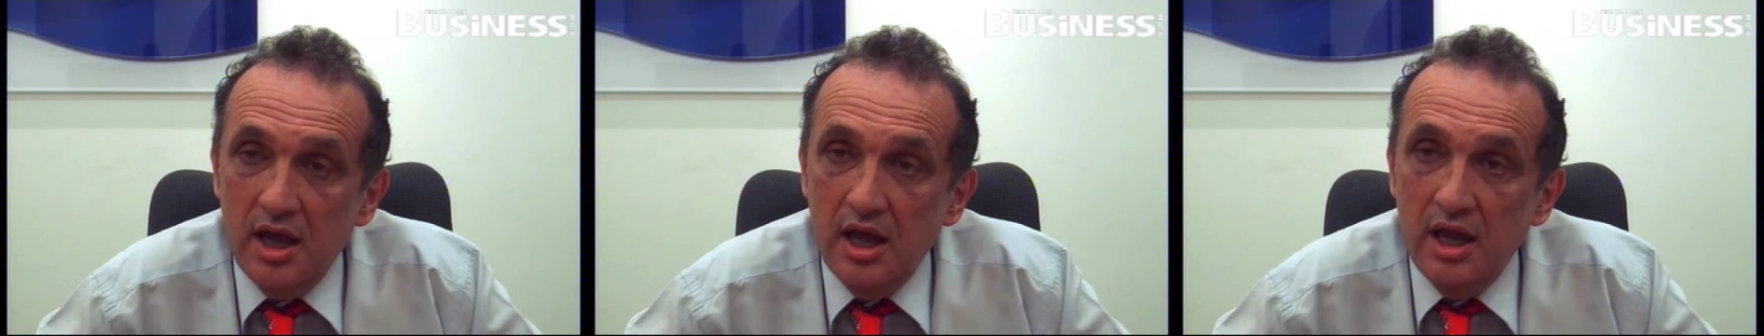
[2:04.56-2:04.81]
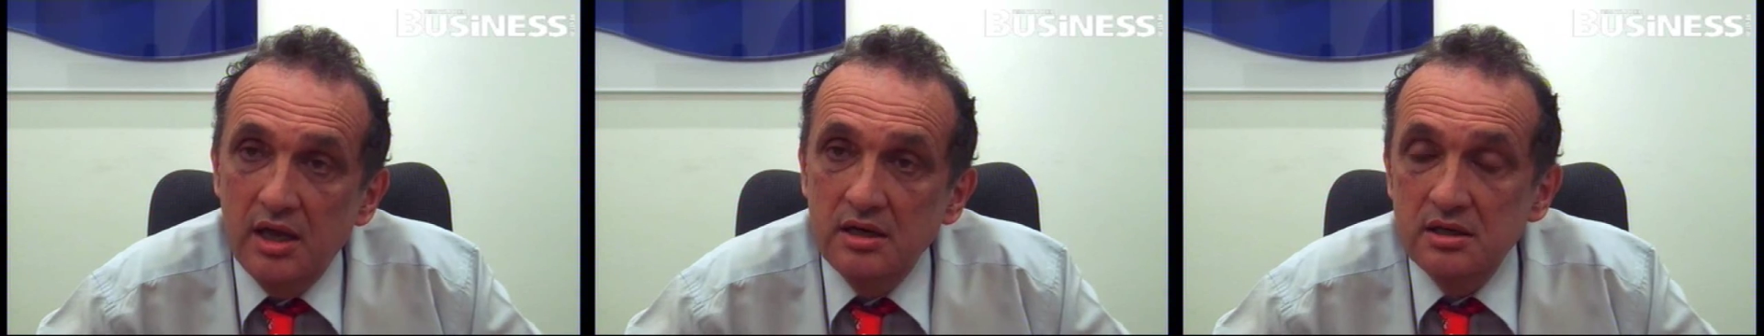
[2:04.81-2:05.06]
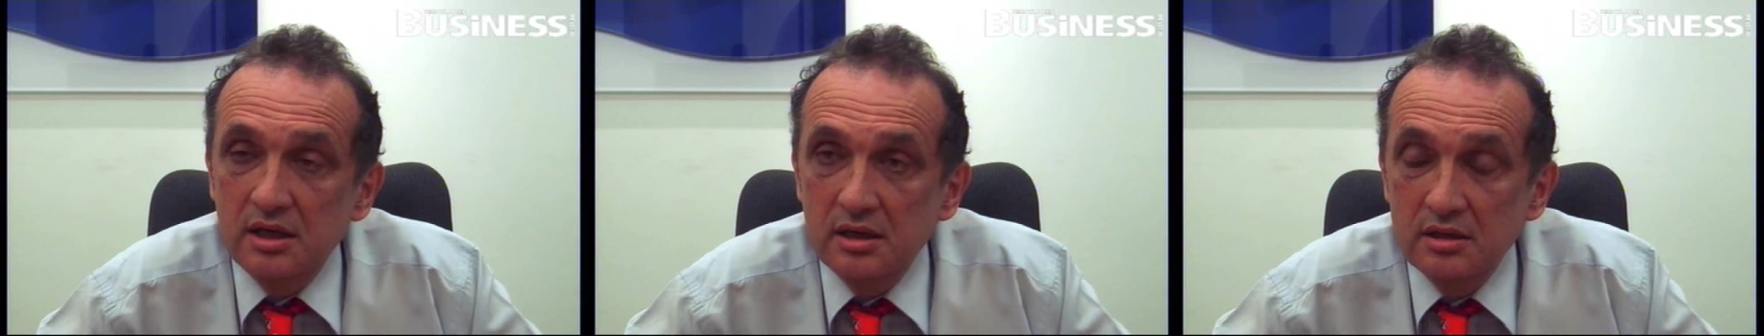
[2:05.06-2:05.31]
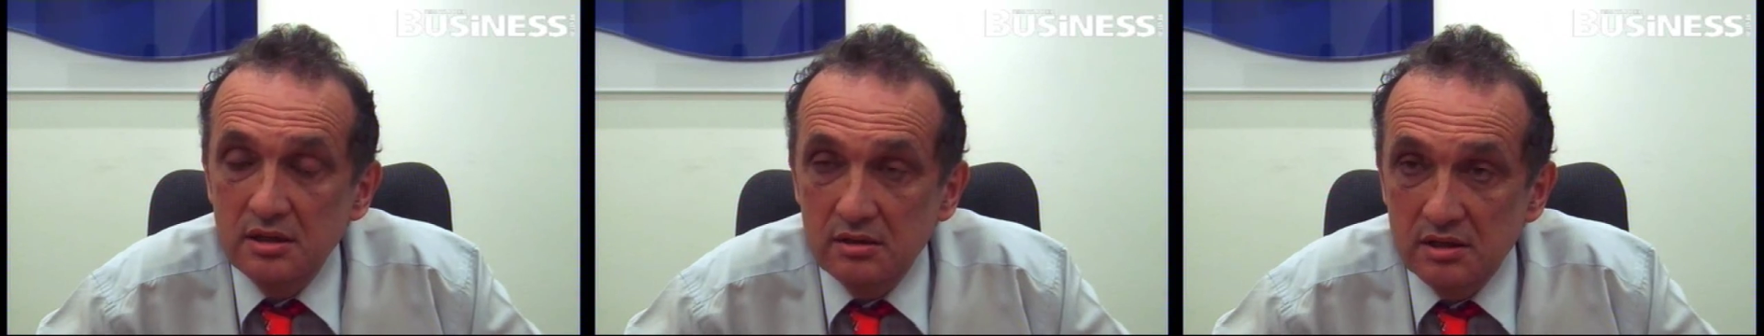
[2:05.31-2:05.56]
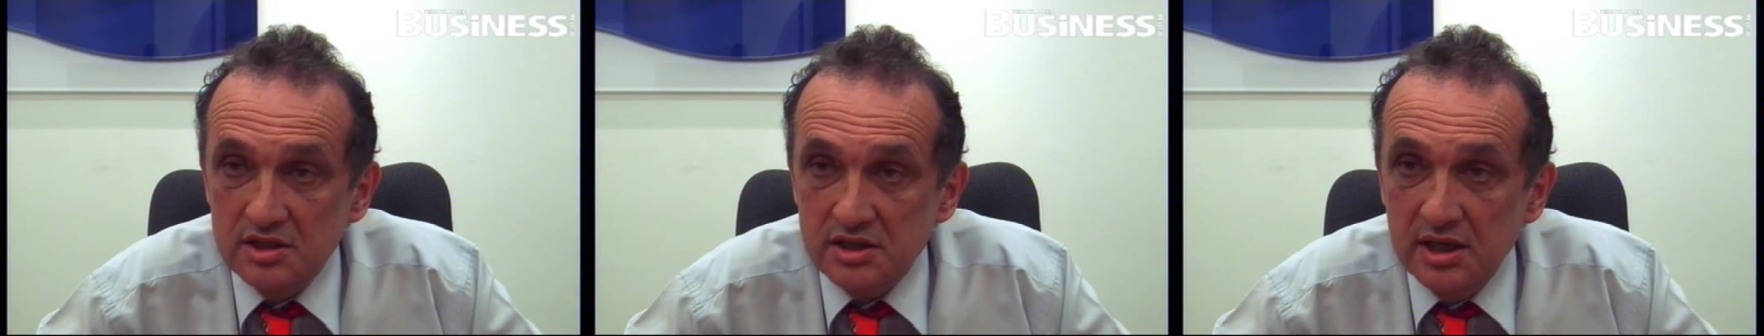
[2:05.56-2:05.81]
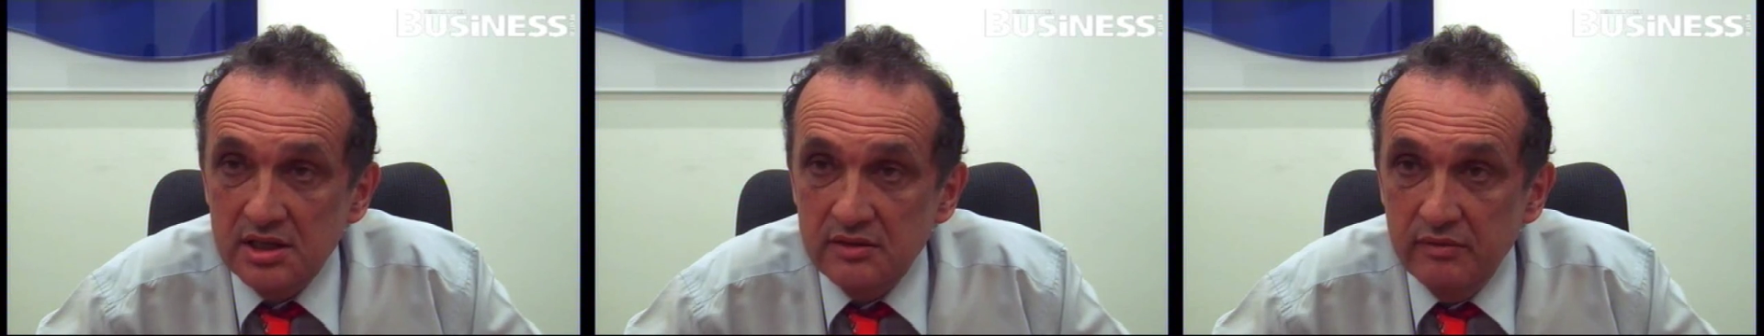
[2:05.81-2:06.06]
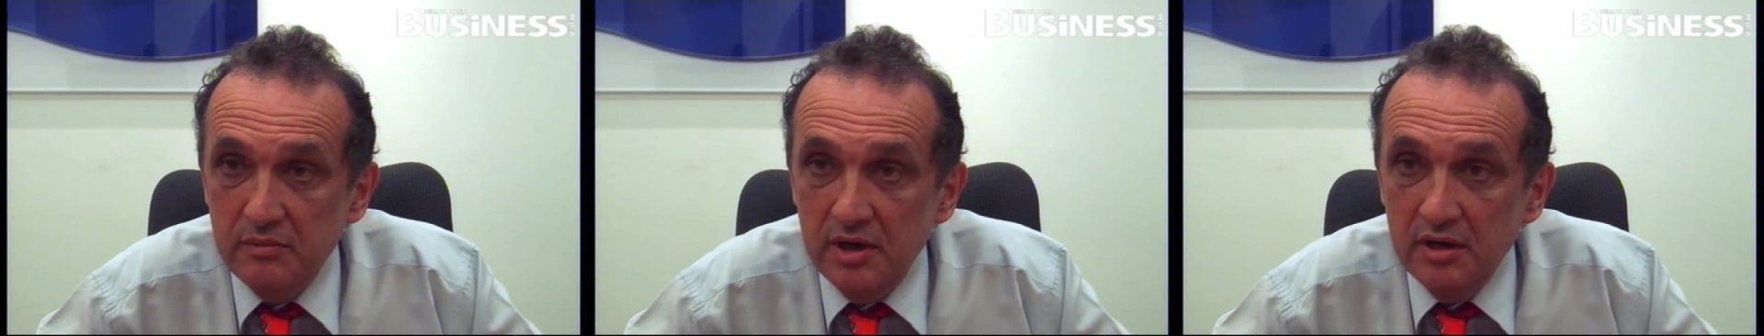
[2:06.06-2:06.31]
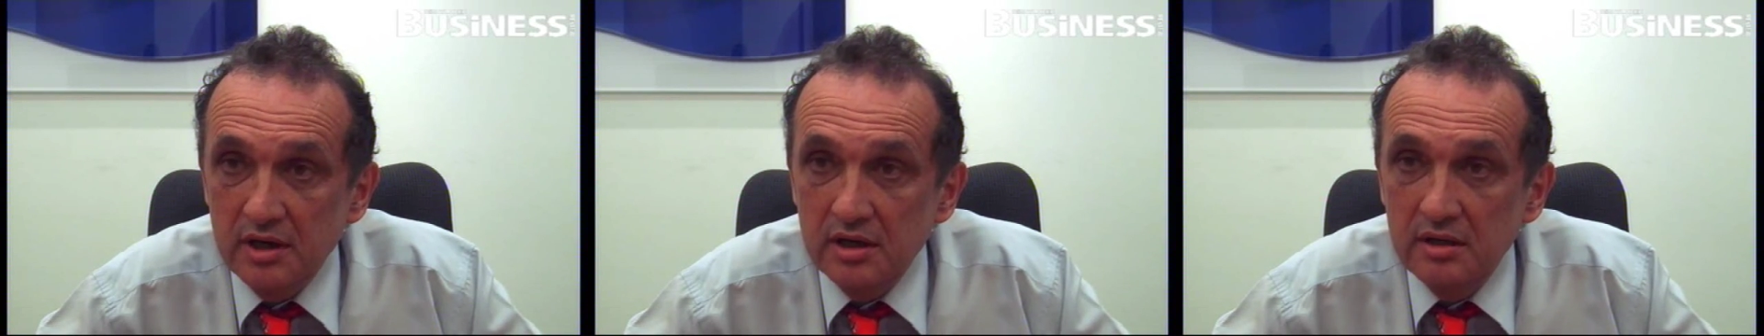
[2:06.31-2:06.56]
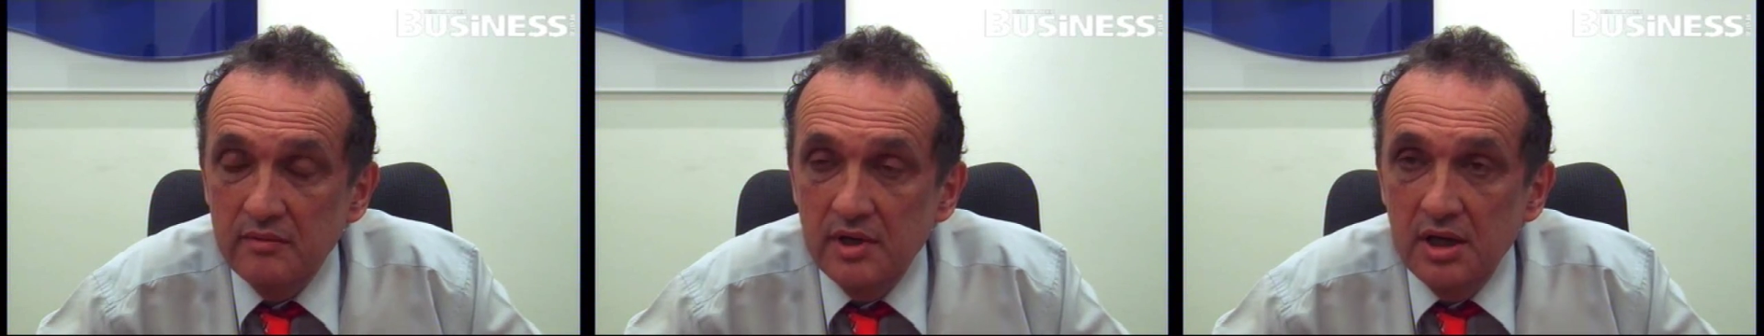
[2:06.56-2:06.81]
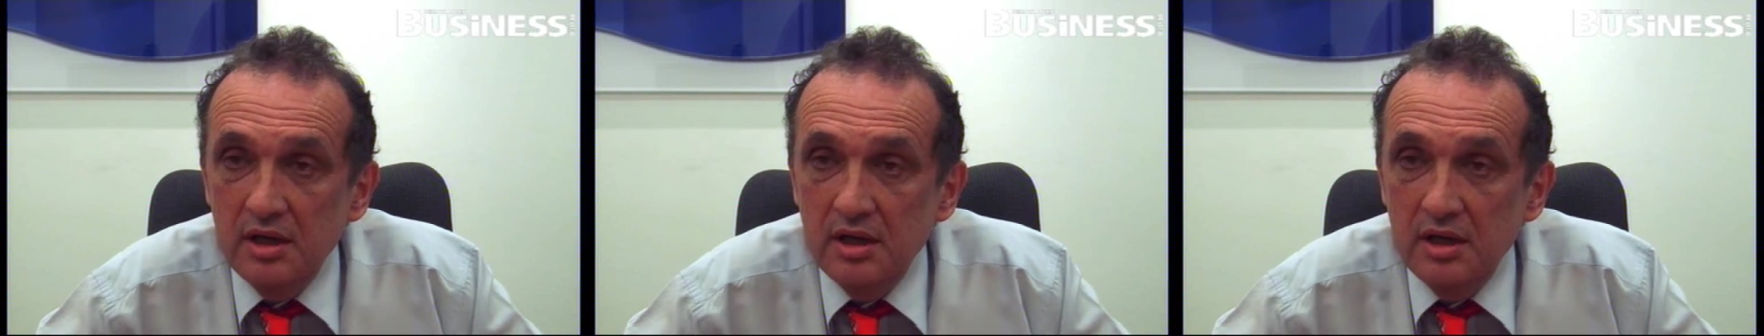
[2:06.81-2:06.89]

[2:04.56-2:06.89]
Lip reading: and United States of America,